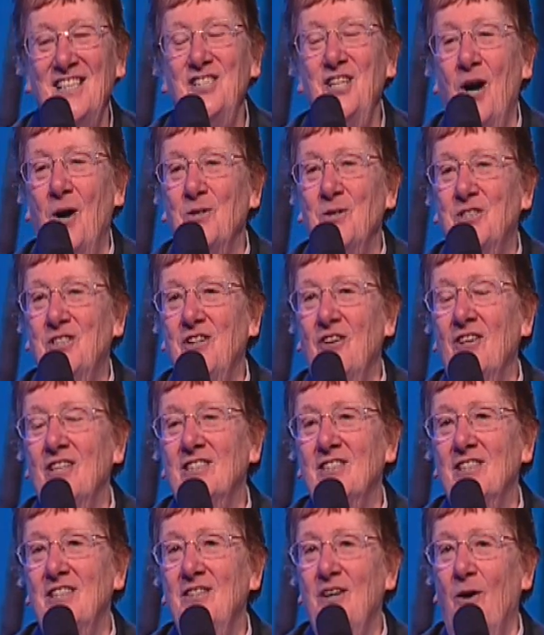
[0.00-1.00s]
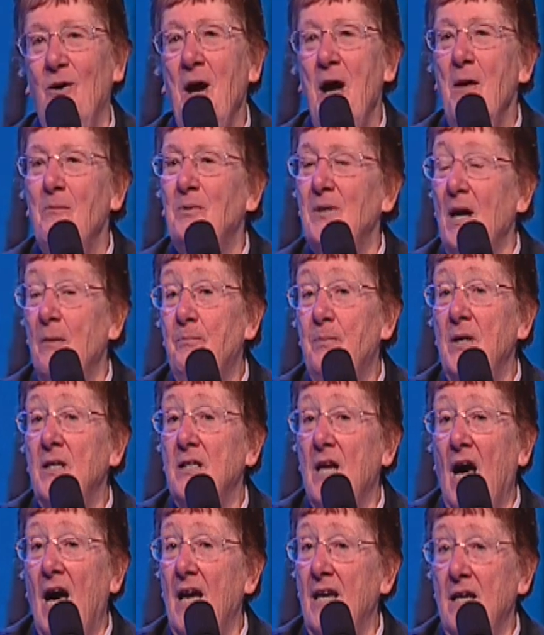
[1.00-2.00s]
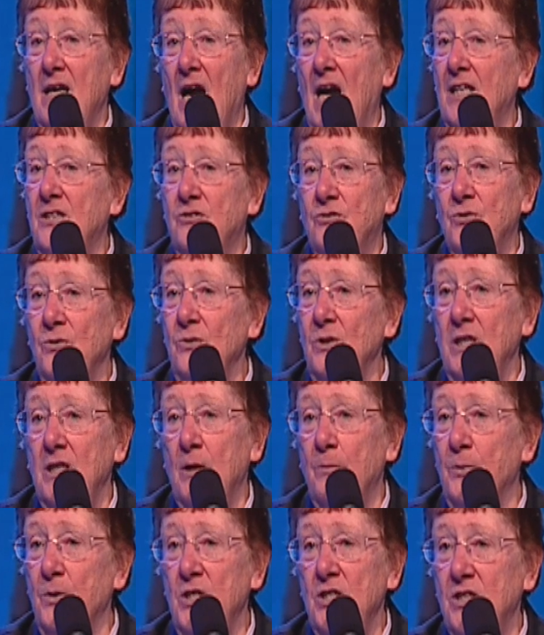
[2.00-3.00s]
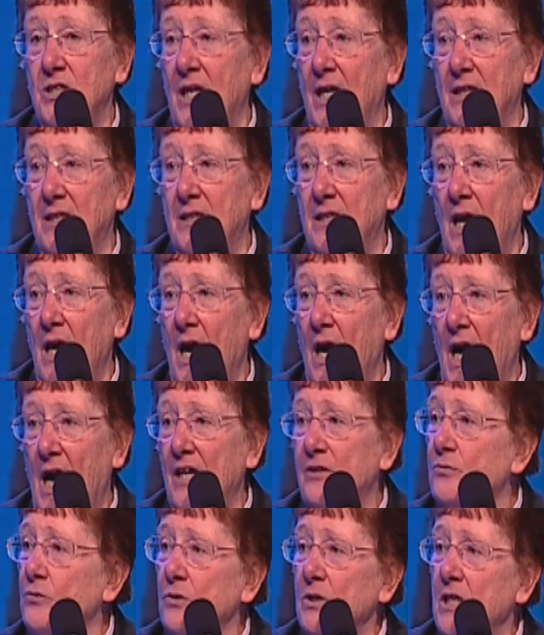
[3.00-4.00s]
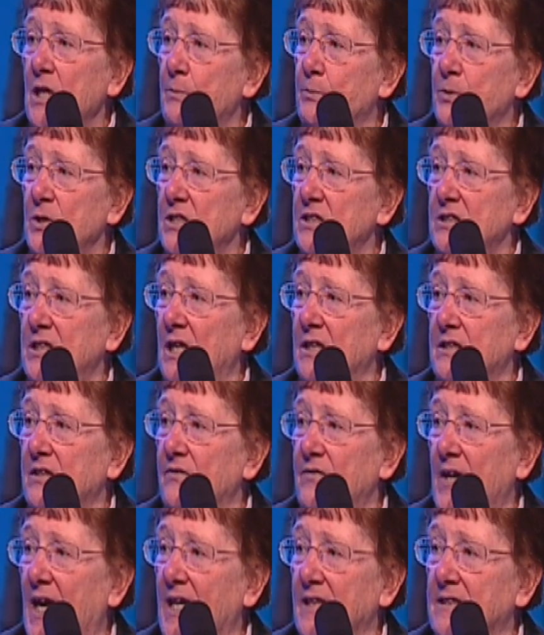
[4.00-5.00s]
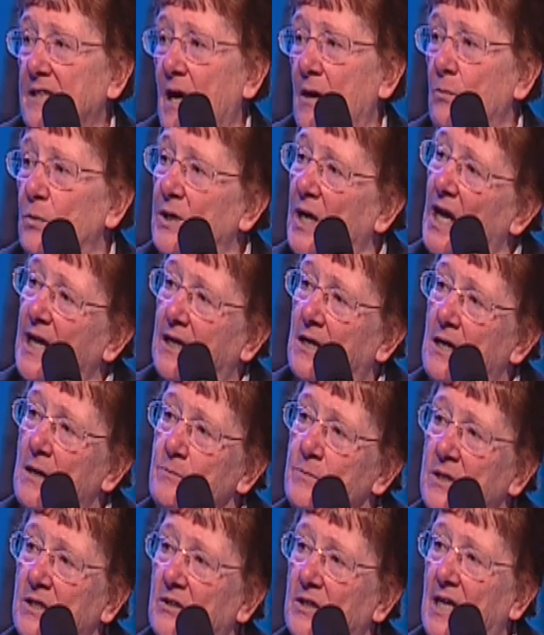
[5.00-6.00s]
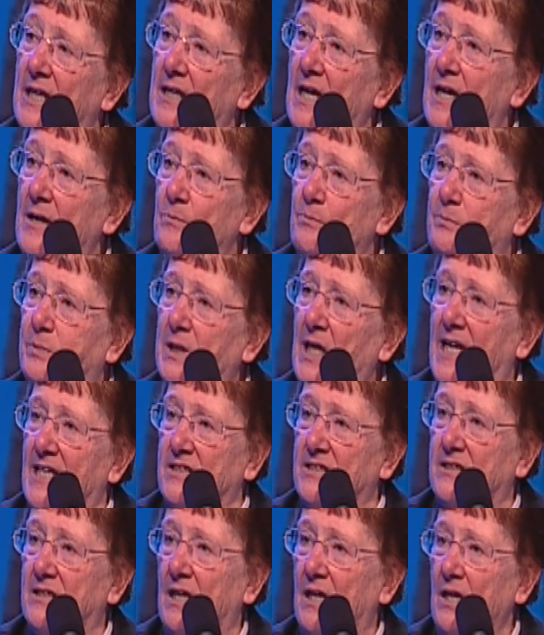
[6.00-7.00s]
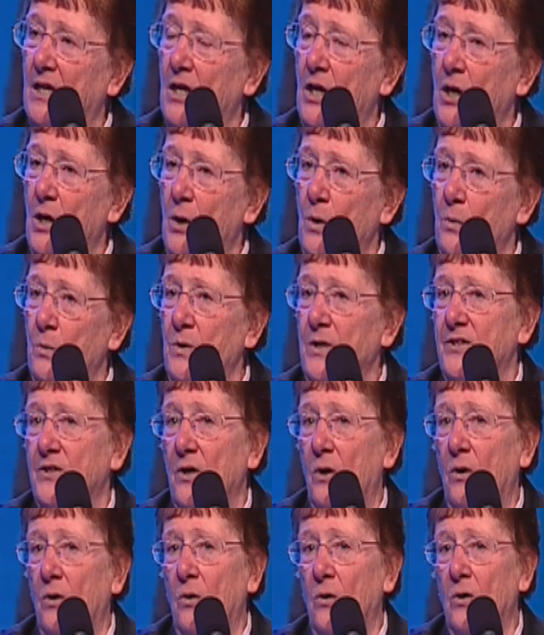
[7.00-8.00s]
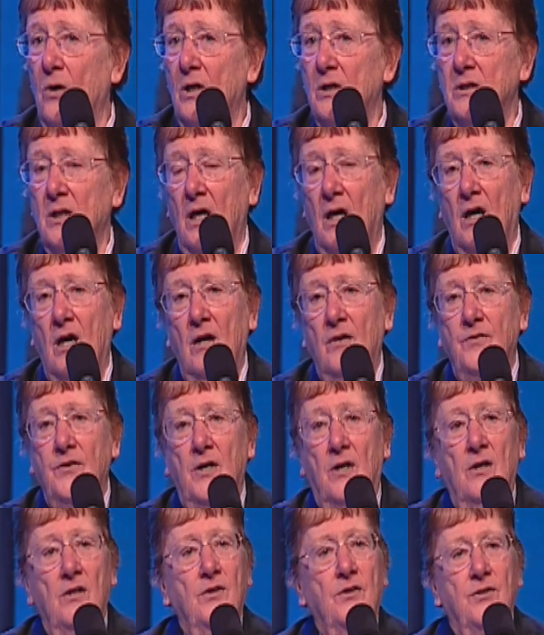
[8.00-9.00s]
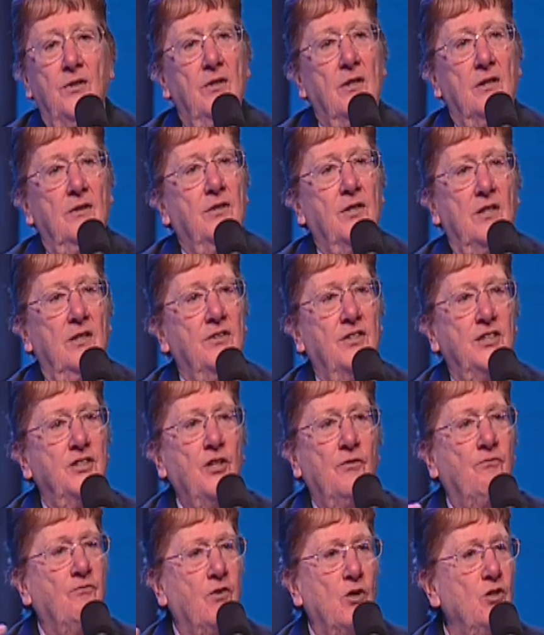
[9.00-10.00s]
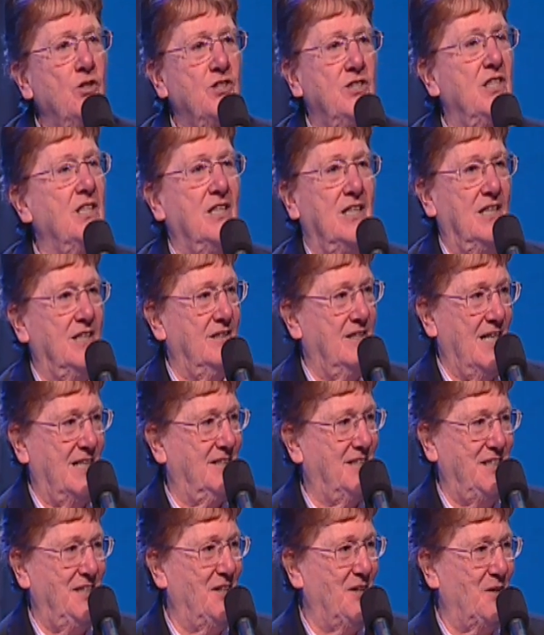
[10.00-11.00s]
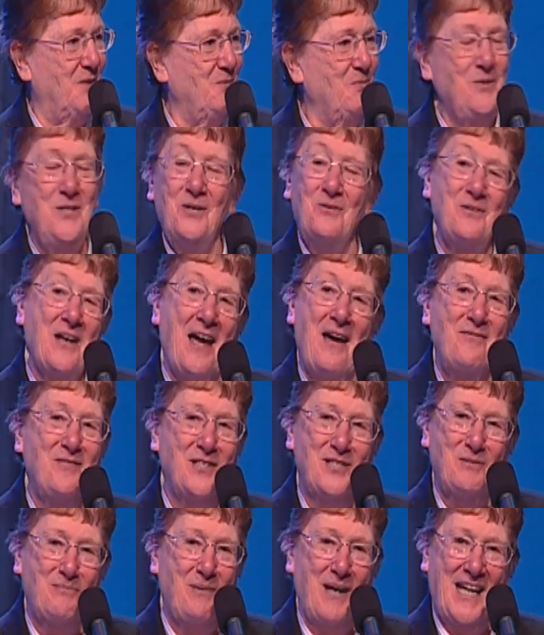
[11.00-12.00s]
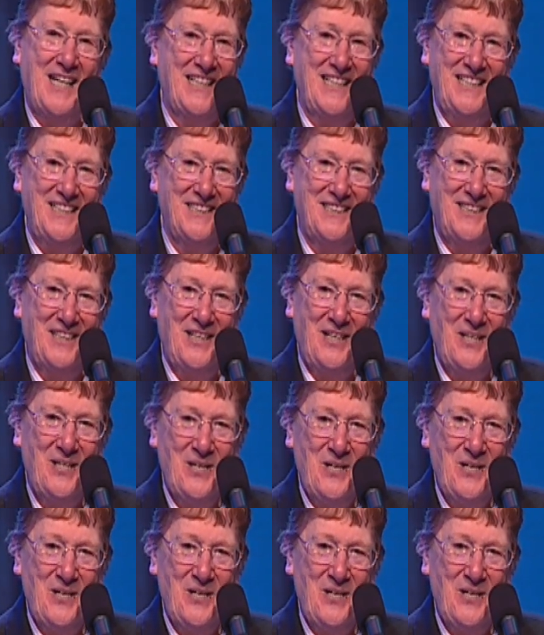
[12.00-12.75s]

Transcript: no, seriously though. But, uh, but I, I truly appreciate it. I truly appreciate the fact that when I come here and I'm blessed with all of the, the, the diversity that's here, we don't have this back east.